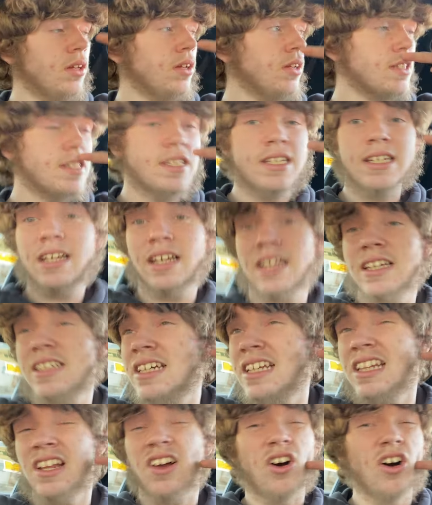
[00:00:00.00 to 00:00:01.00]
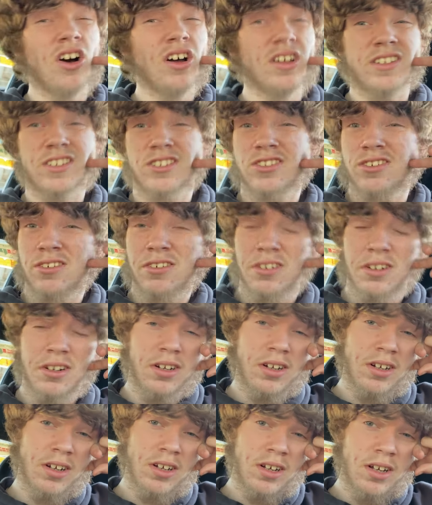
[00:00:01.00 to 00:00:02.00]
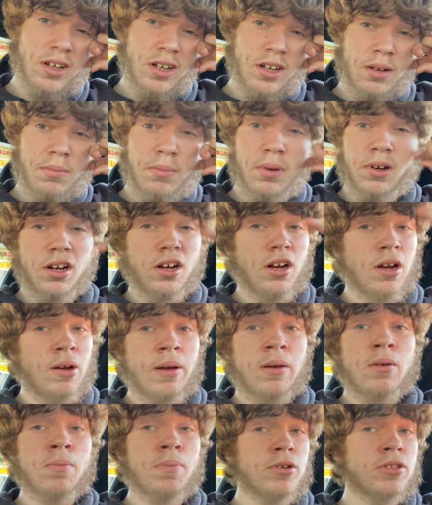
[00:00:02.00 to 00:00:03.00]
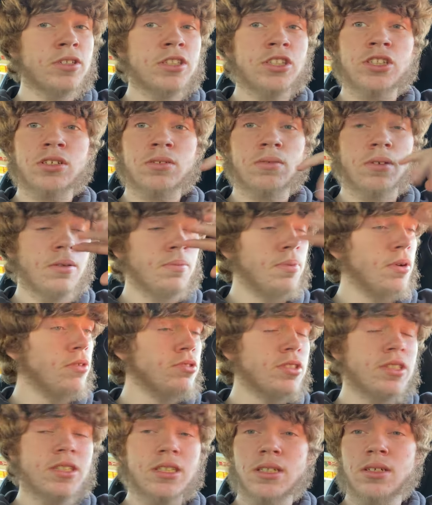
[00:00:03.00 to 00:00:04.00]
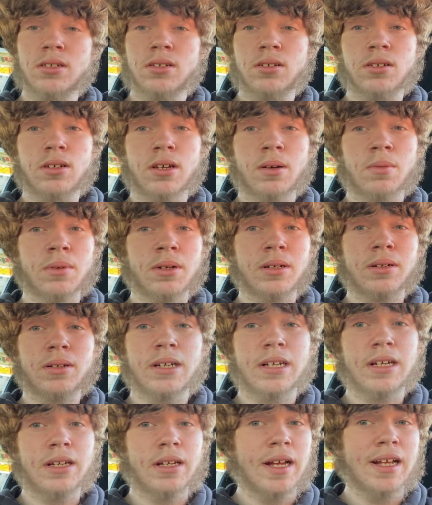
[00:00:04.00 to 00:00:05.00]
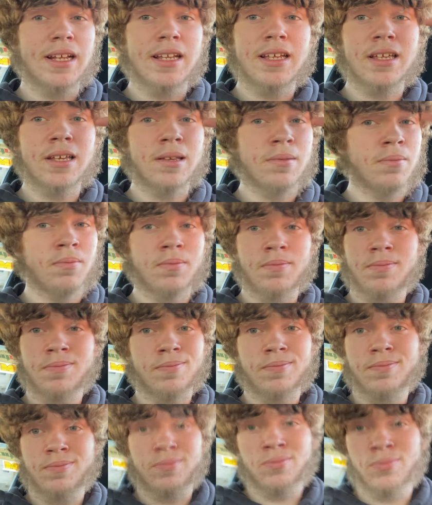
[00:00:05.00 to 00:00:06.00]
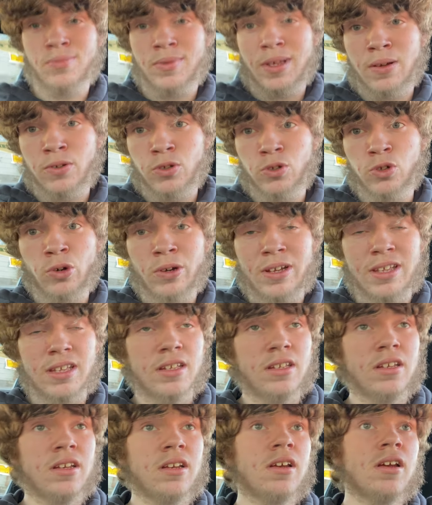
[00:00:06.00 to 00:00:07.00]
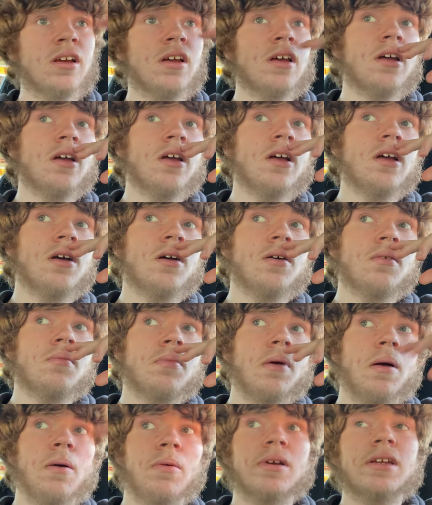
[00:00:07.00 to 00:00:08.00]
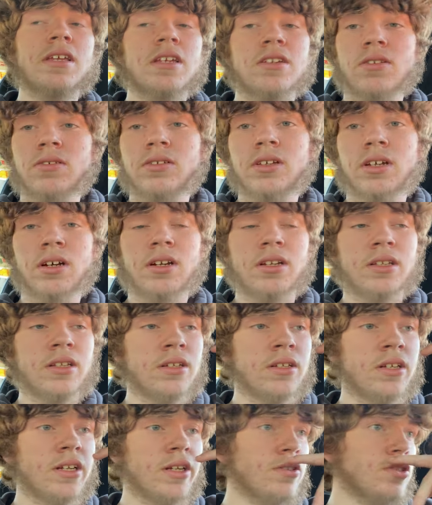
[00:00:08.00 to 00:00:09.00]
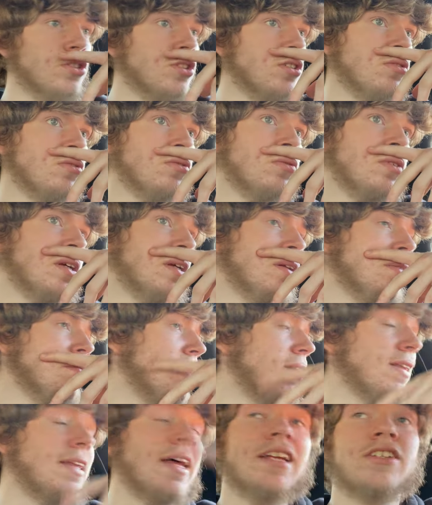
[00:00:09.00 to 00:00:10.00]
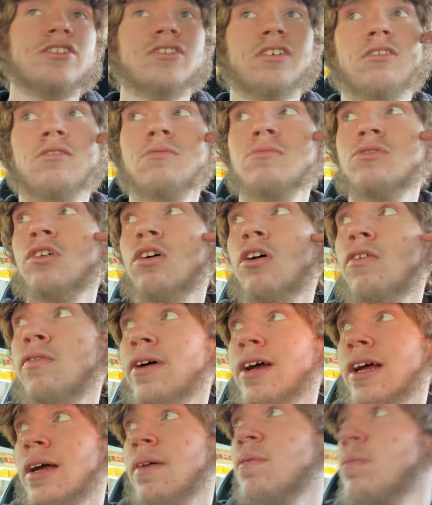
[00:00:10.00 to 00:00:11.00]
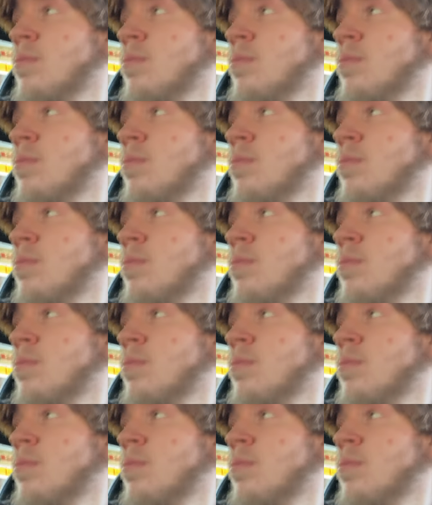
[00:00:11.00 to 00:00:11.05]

It's getting, it's getting hot in this car, but uh, I'm gonna post this. I'm gonna post this. I'm gonna get edited. I'm doing editing. I'm gonna get this all done here soon, and my dad's got home, so hopefully I got a